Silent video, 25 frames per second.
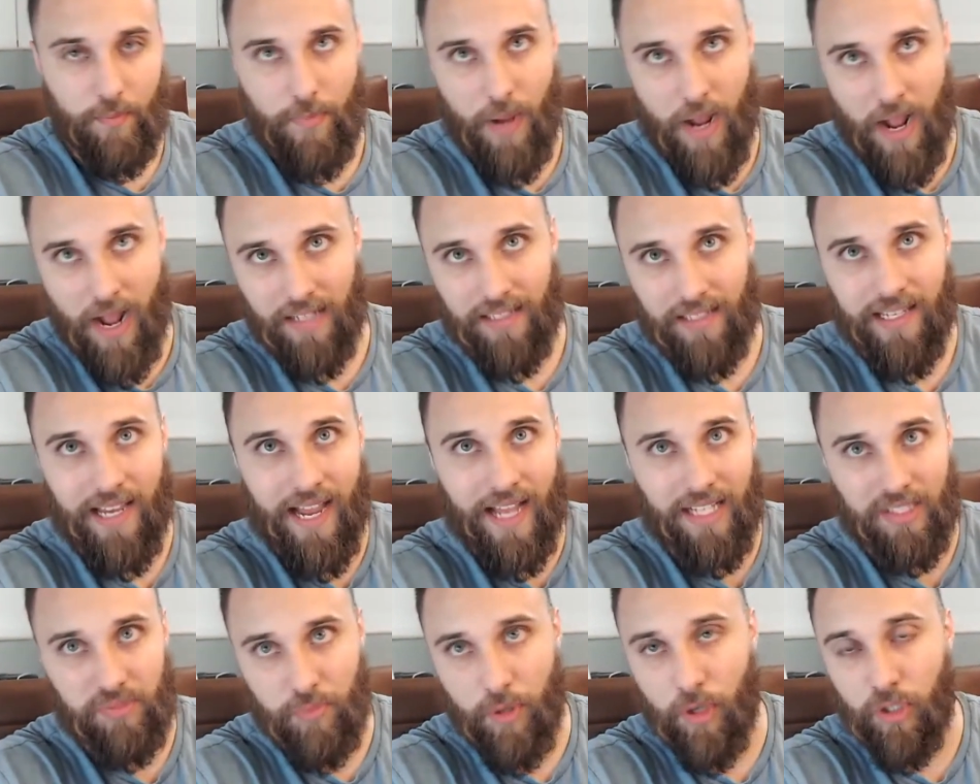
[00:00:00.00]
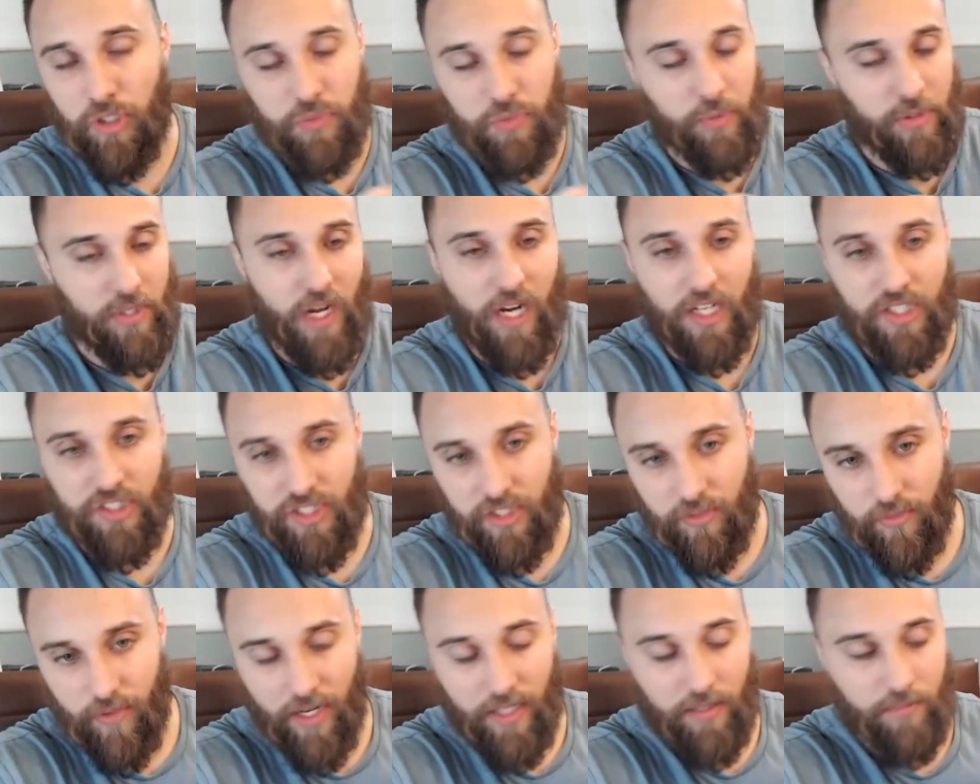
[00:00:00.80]
podcast post
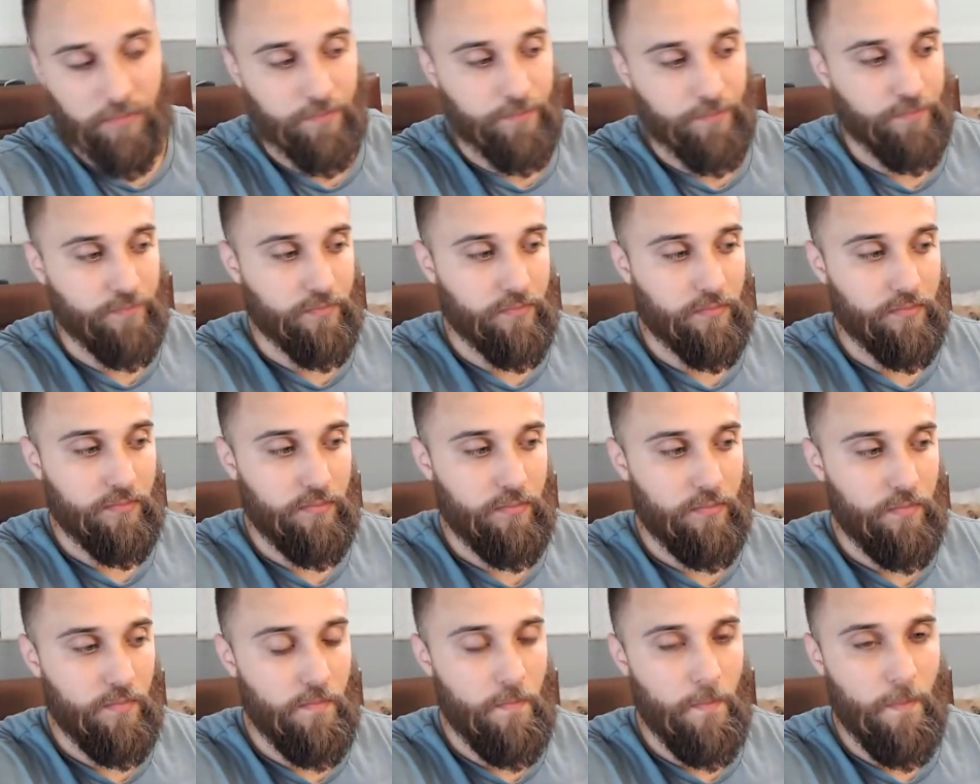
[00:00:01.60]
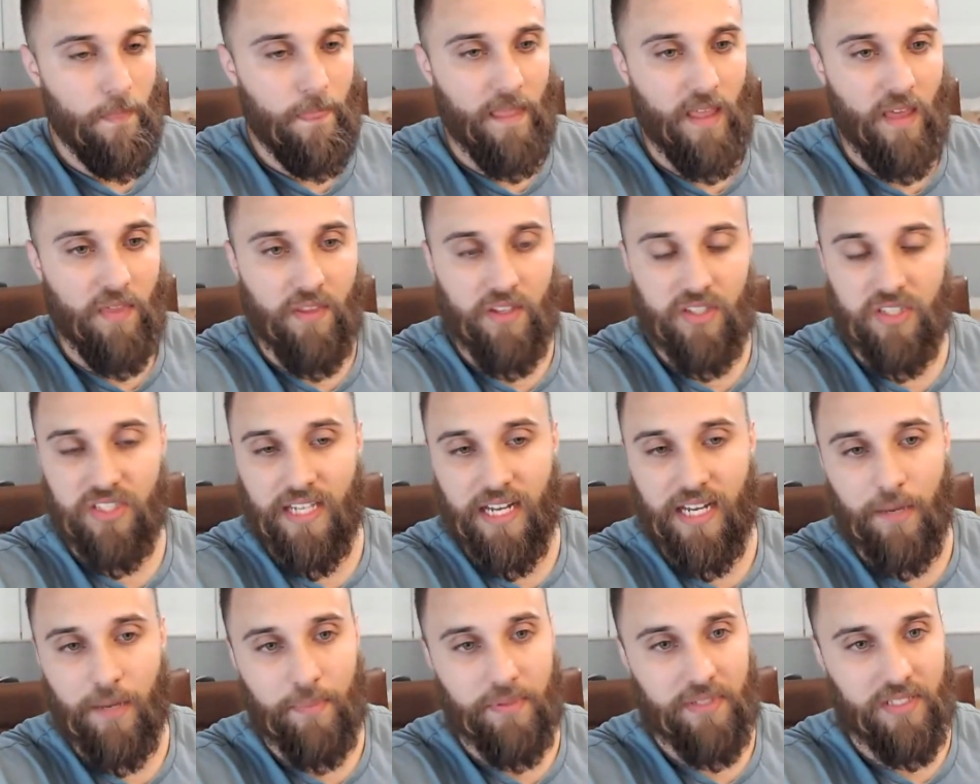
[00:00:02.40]
production, right? The
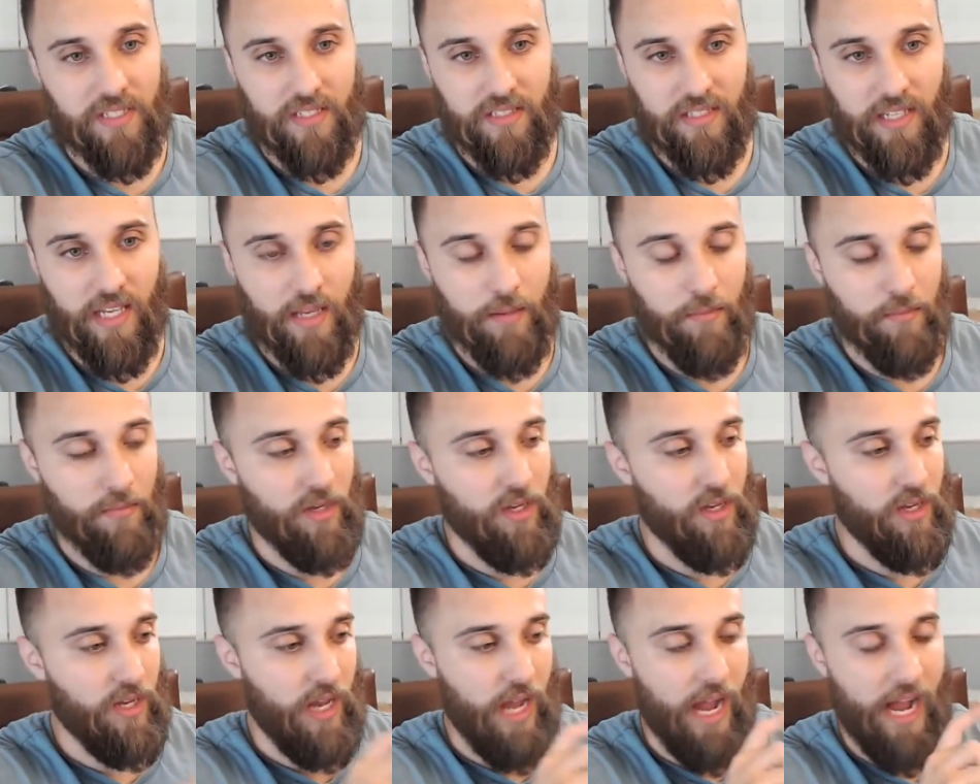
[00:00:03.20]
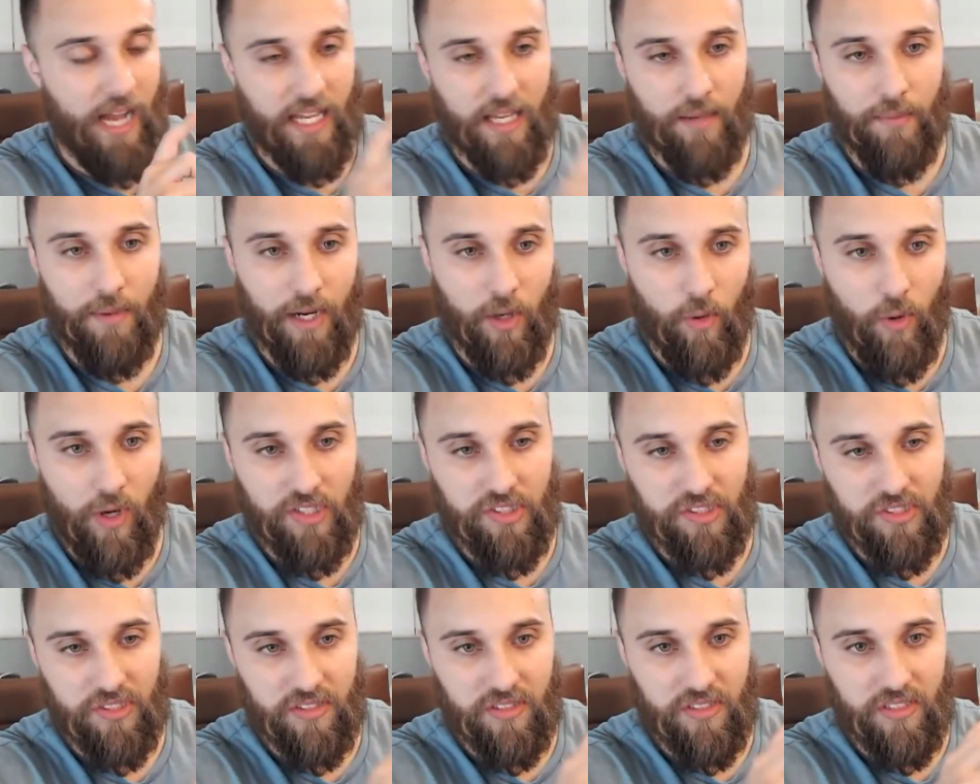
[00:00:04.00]
setup is the same. I get my
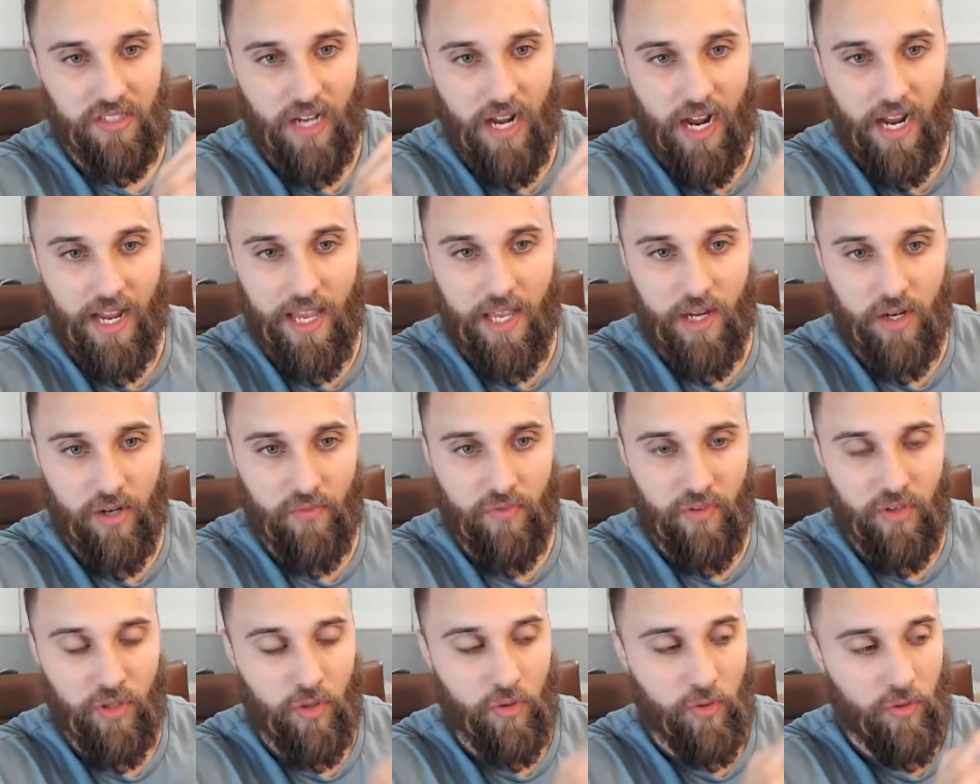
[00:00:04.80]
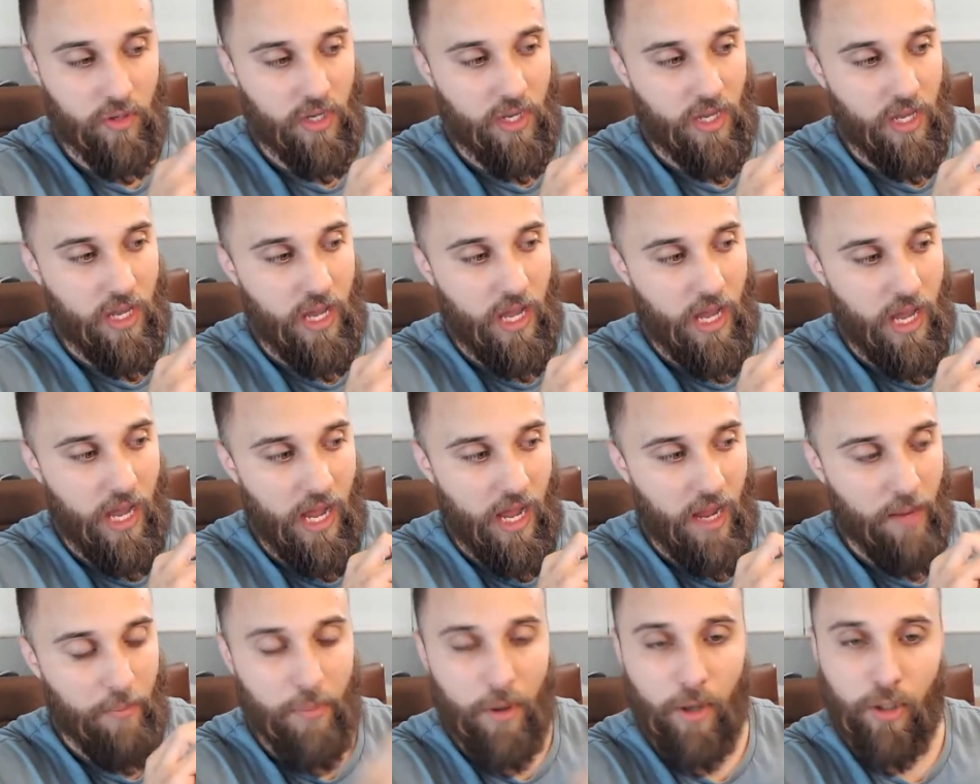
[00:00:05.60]
questions, I interview,
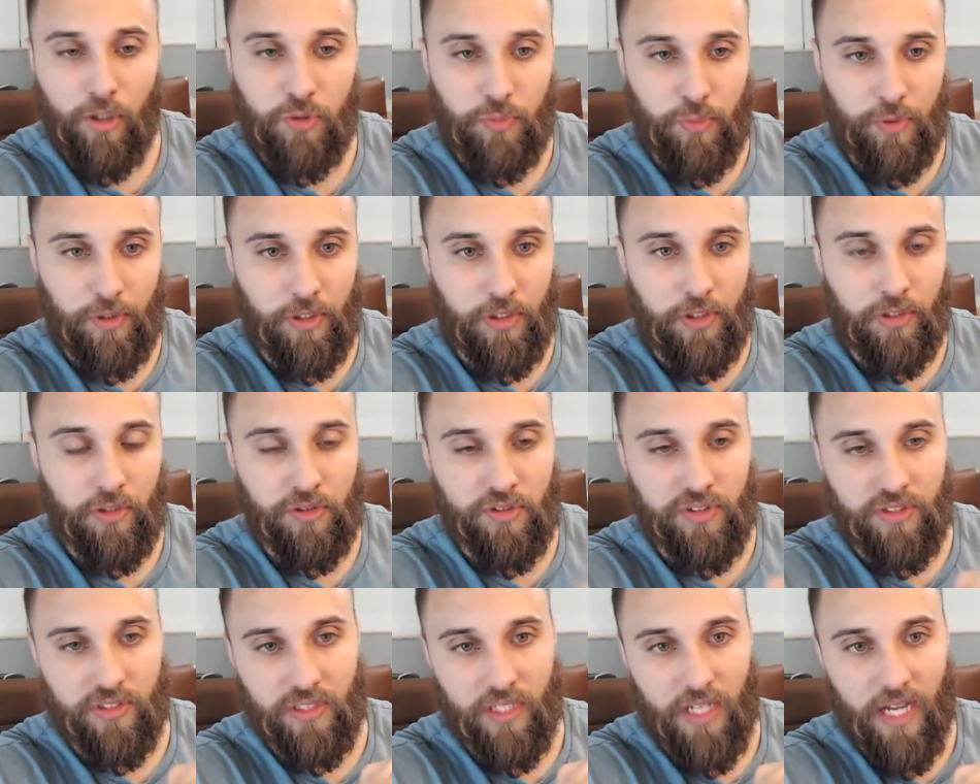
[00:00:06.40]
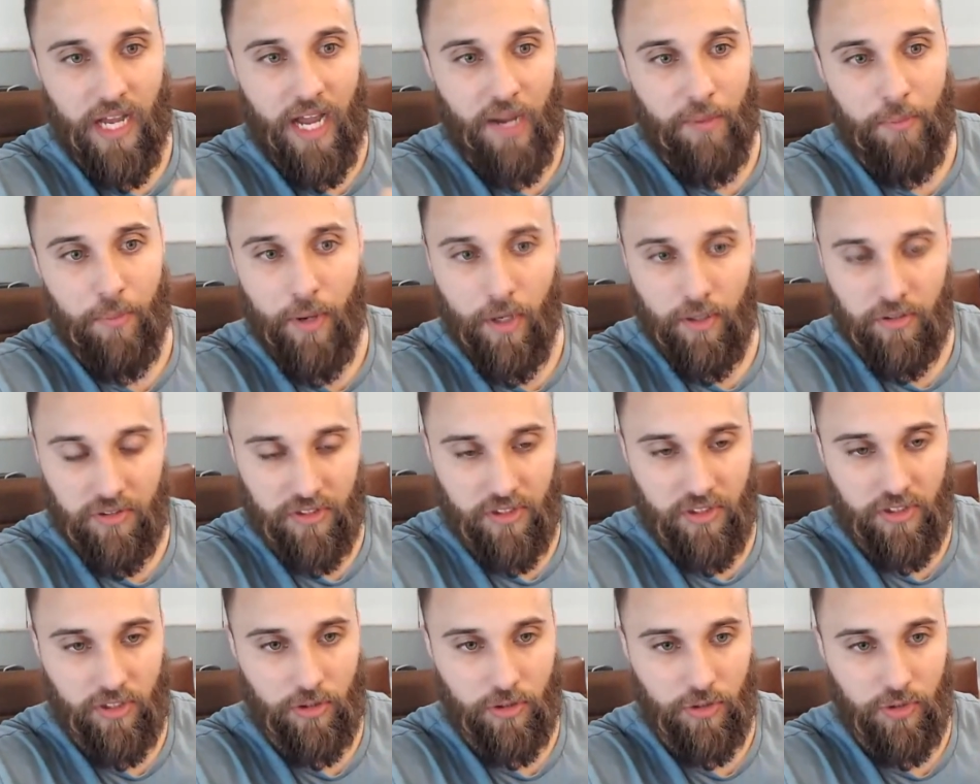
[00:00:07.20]
I post produce, I post
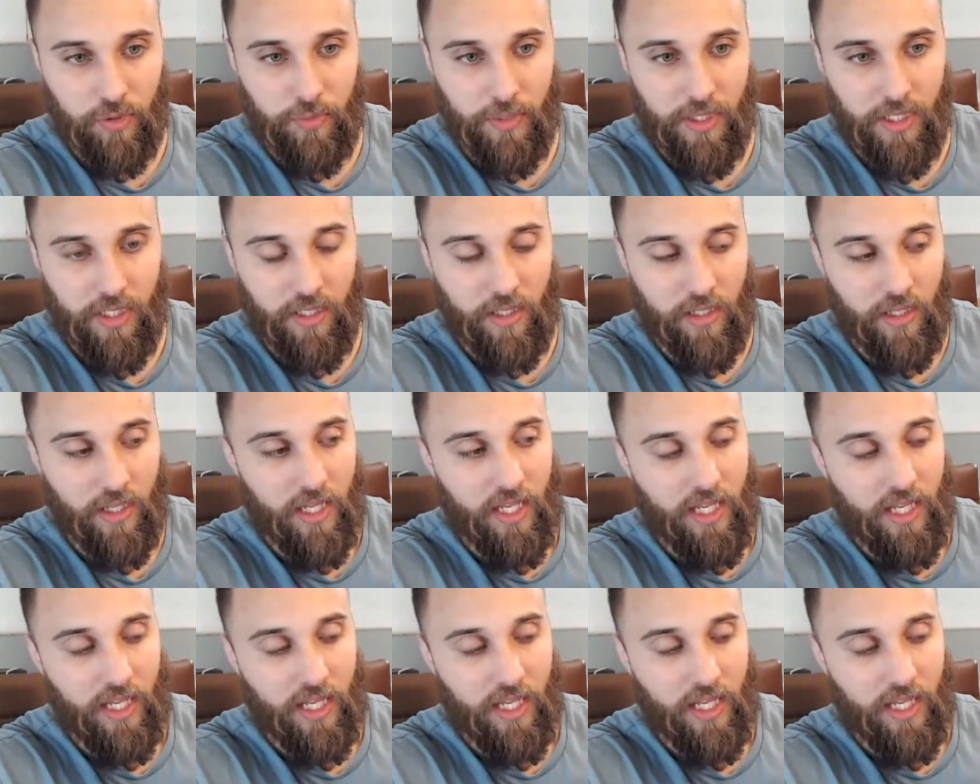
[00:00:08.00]
to social media.